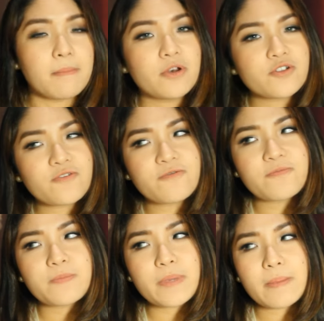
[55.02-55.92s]
most of
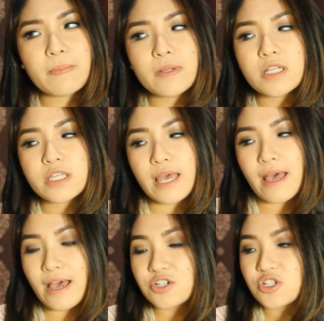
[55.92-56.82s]
people
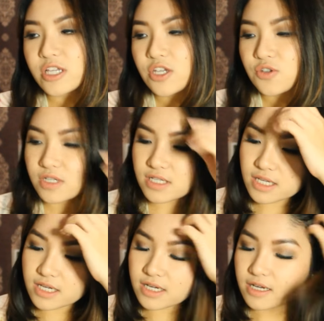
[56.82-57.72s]
actually using
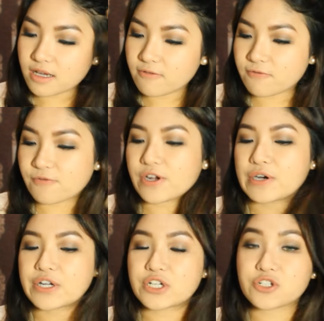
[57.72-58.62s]
like a
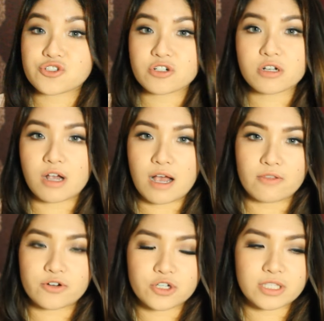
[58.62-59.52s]
very neutral
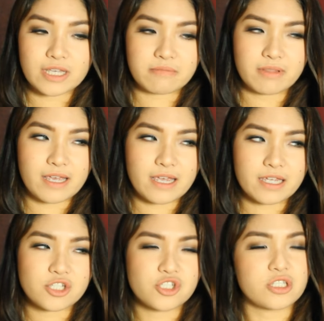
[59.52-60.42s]
colors like black,
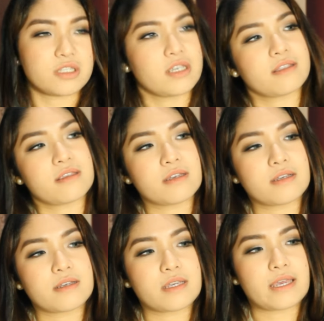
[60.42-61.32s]
just it
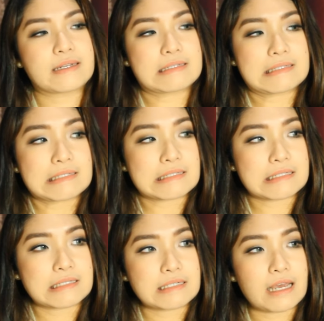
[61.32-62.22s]
can,
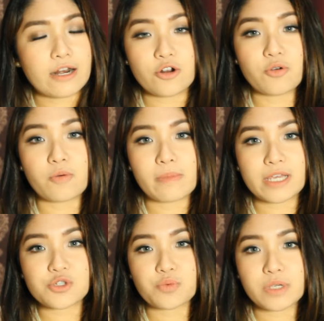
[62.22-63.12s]
I don't know,
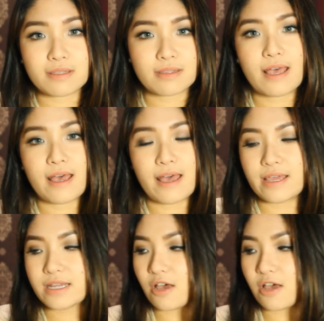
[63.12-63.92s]
match with any